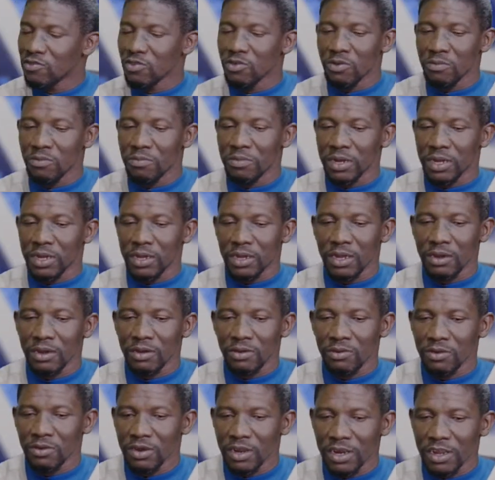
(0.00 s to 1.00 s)
So, but
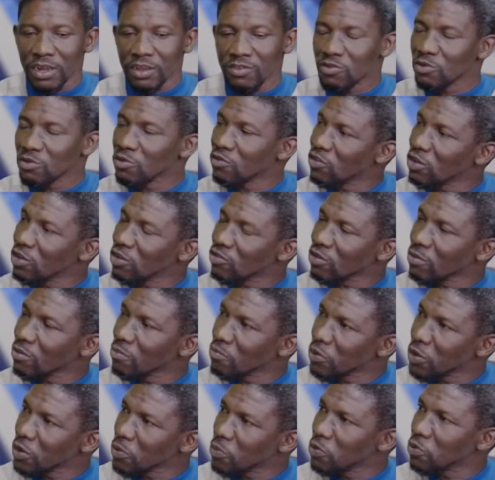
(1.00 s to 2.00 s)
nonetheless, you see
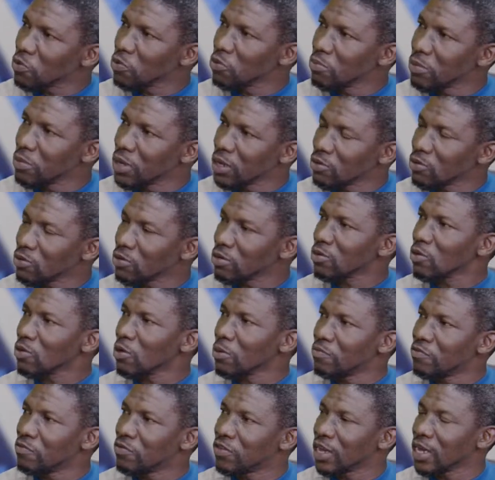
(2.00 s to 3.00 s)
some people may not
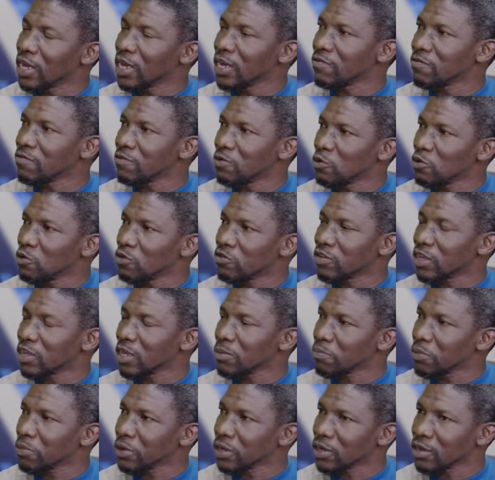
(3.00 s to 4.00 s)
observe those
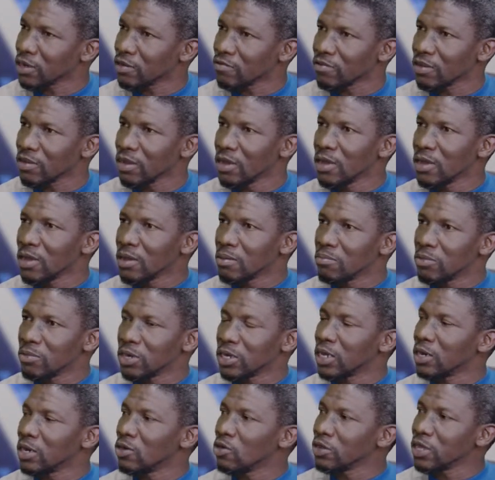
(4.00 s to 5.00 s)
skip patterns.
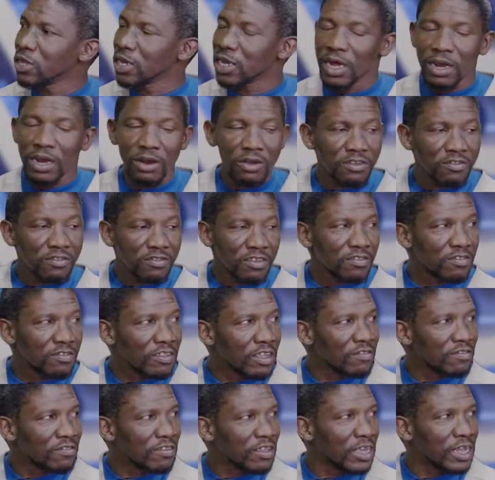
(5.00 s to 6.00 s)
But the logical
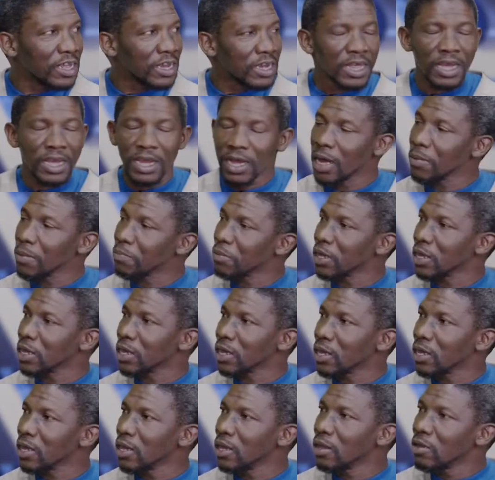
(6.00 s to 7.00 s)
consistency in the CAPI,
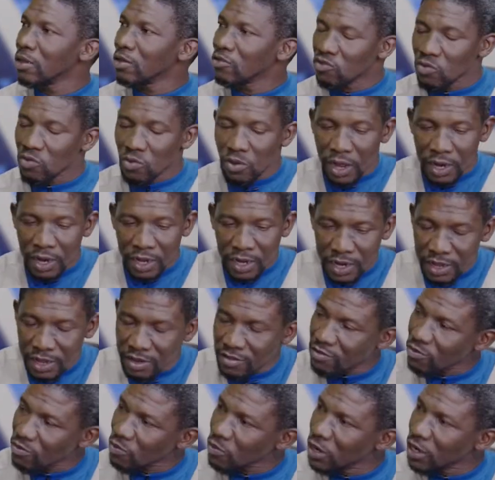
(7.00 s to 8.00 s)
so at
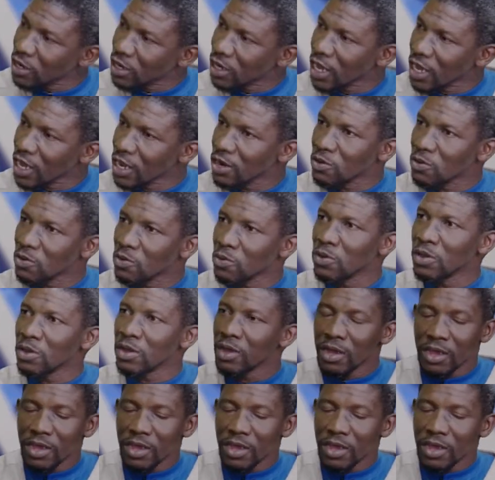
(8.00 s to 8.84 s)
least will tell you